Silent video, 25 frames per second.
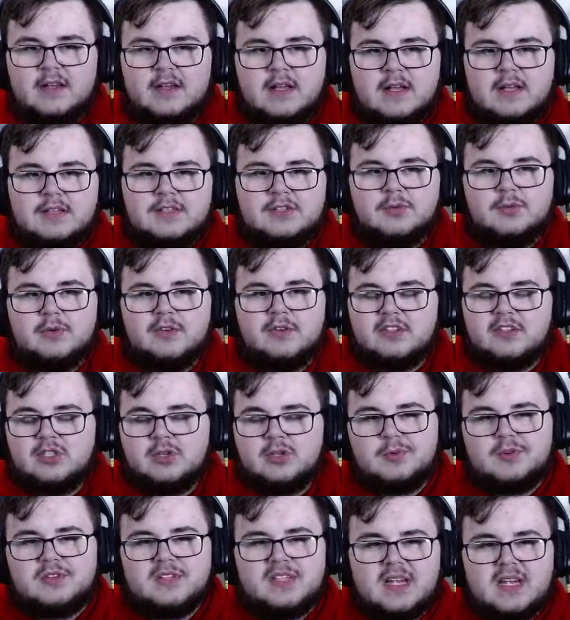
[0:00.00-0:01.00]
So we're
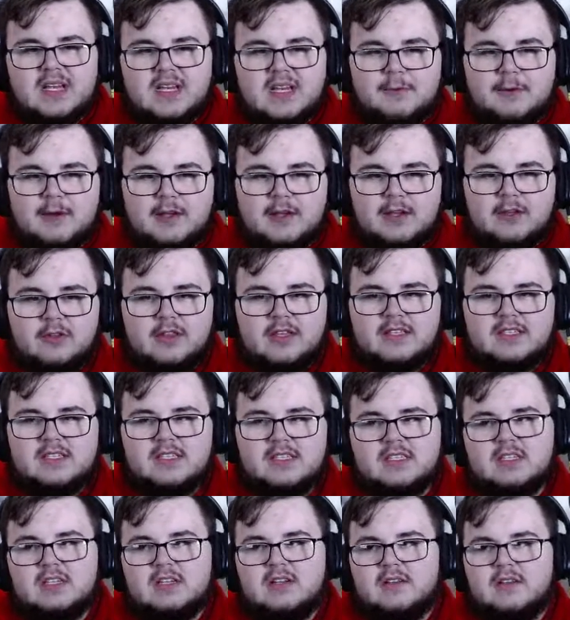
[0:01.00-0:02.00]
super excited to bring you this. It's
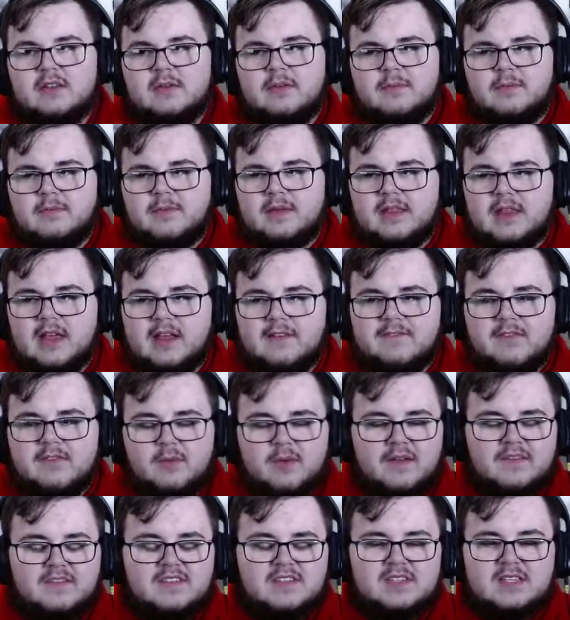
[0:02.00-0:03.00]
going to be a lot of fun. We
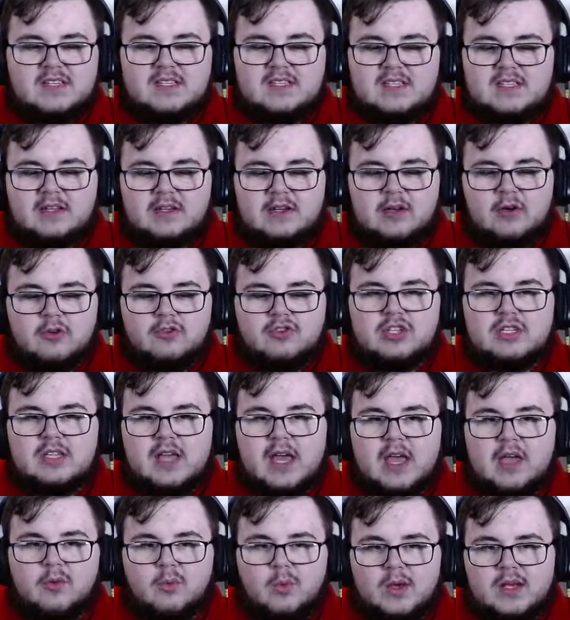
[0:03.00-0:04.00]
have 16 coaches,
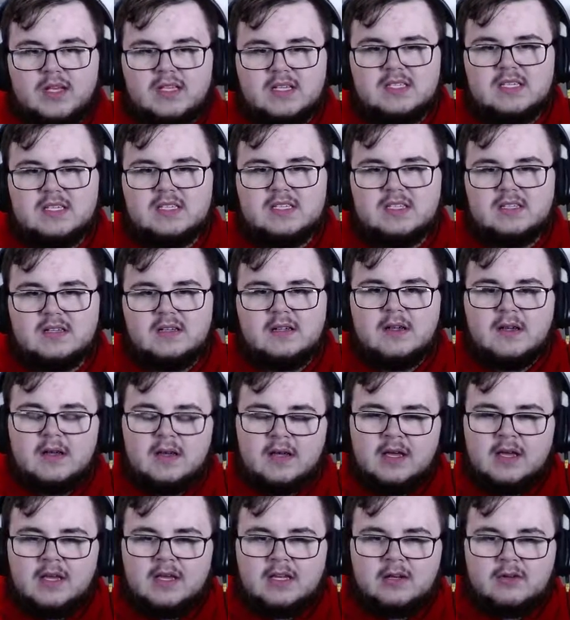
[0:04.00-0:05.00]
8-week season.
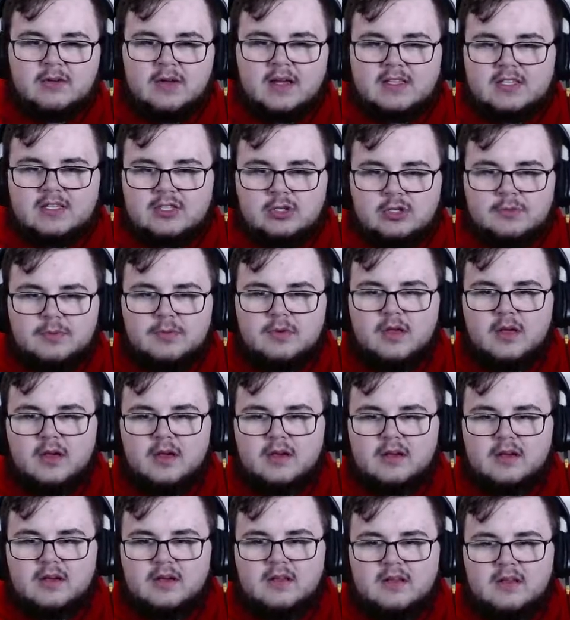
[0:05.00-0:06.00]
You know, not super
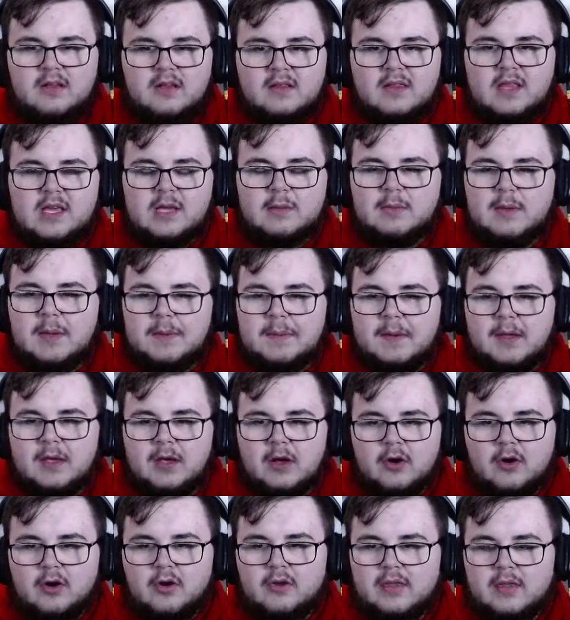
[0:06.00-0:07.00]
long like
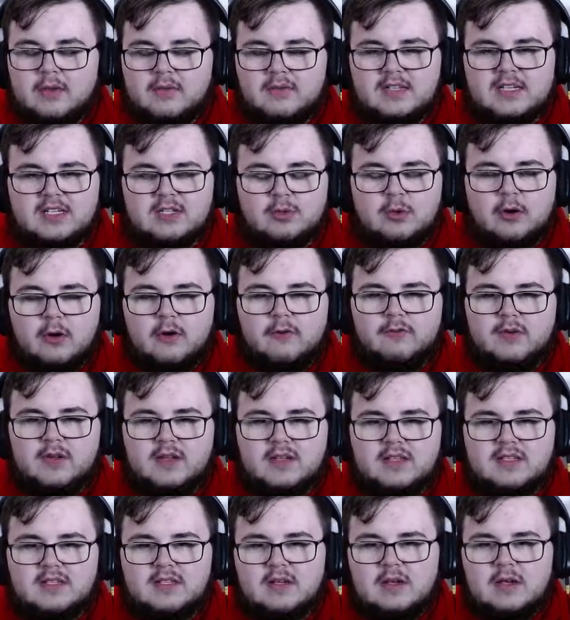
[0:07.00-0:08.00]
BBR. That was like 12
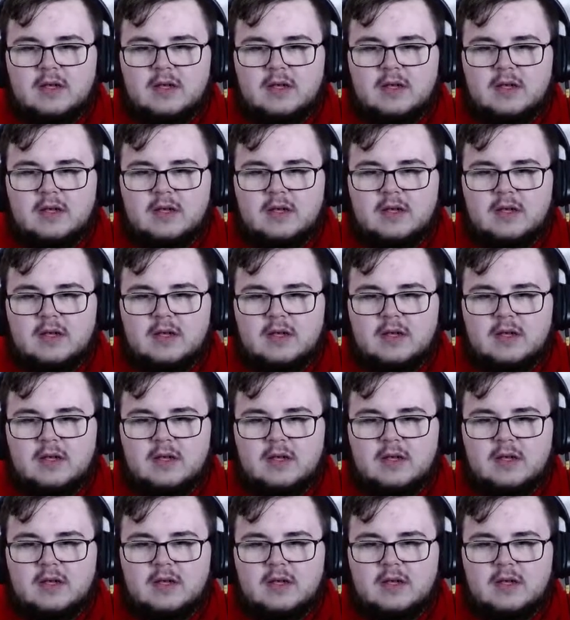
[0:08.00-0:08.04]
weeks.